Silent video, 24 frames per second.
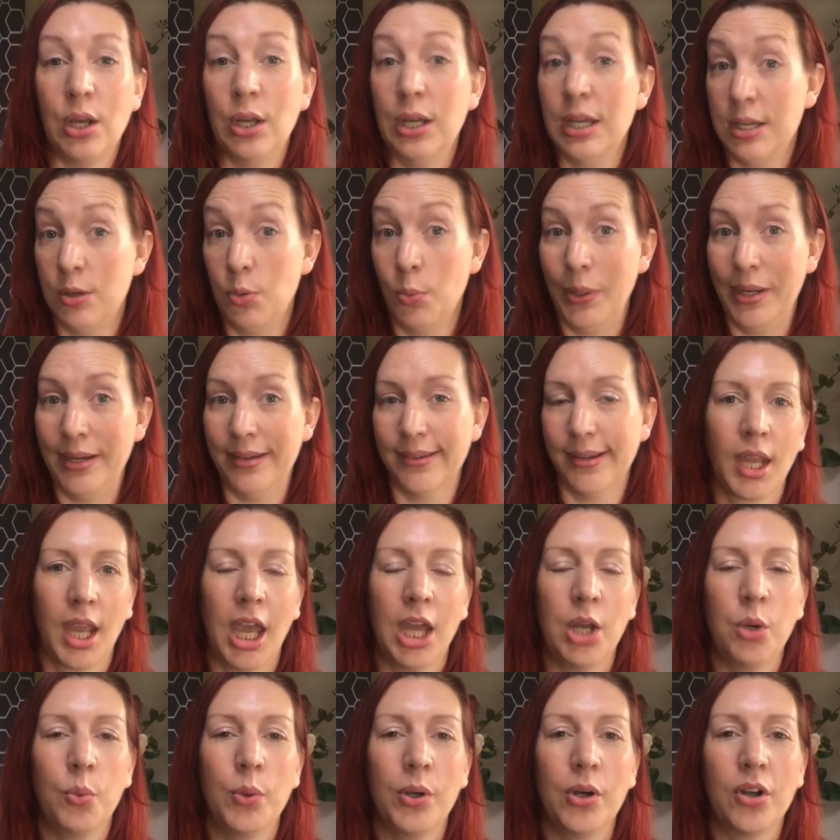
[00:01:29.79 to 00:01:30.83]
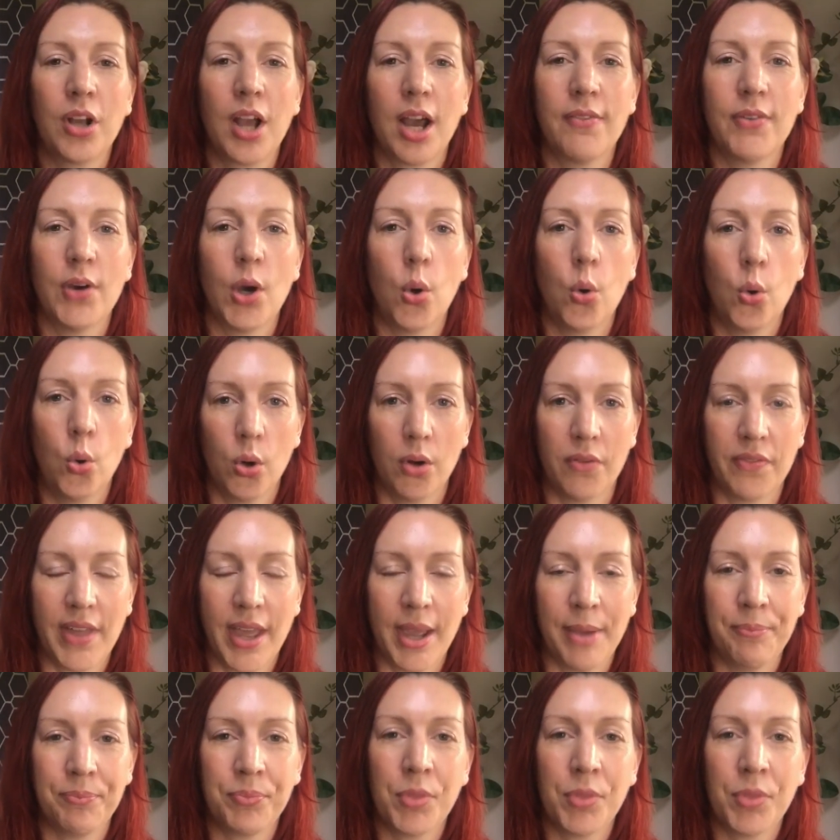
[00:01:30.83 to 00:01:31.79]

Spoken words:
in winter, and we'll cover all of that.